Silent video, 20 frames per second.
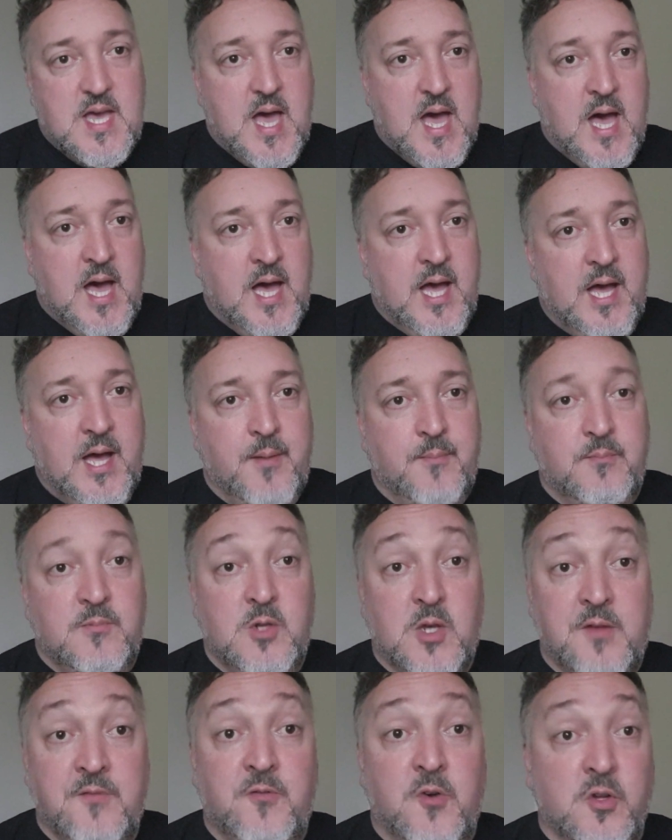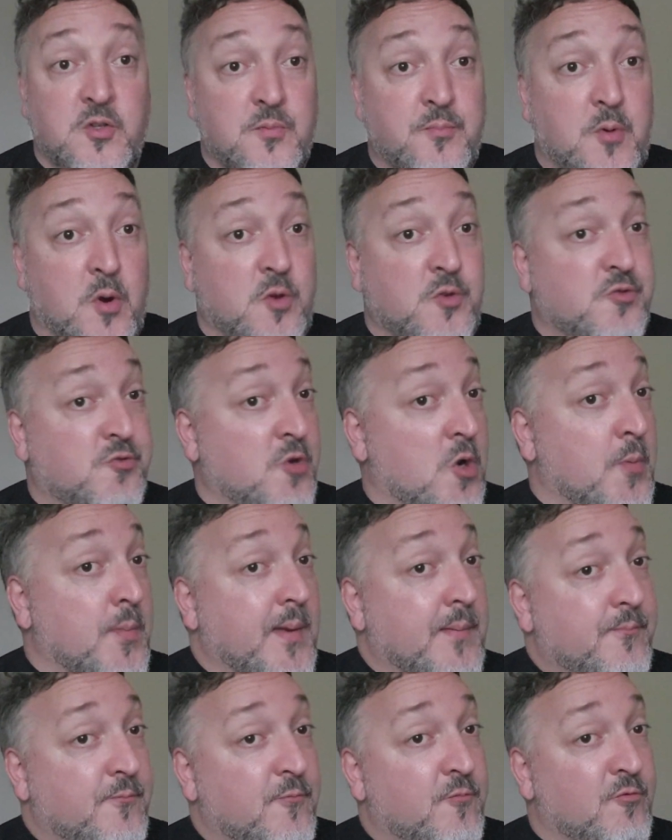Looking forward to Braun
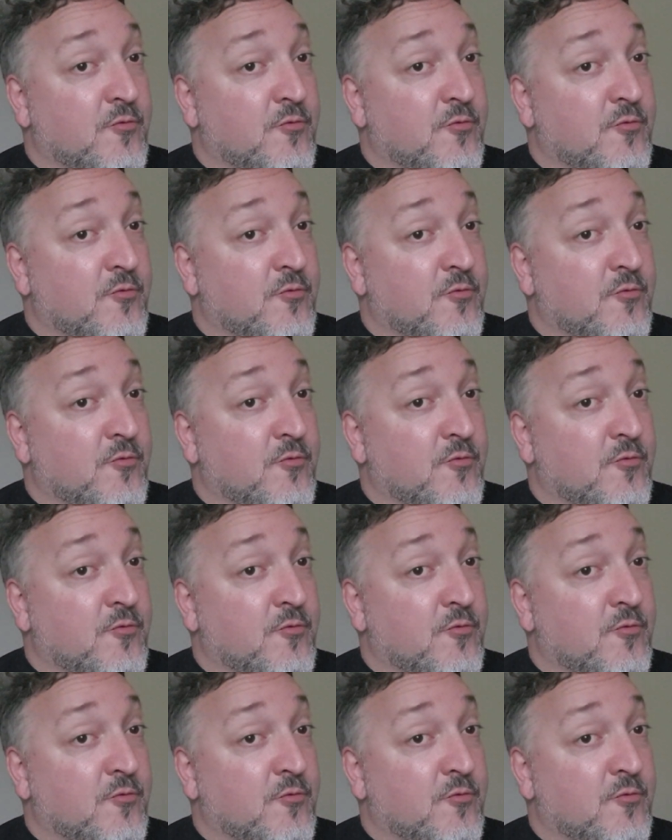Strowman.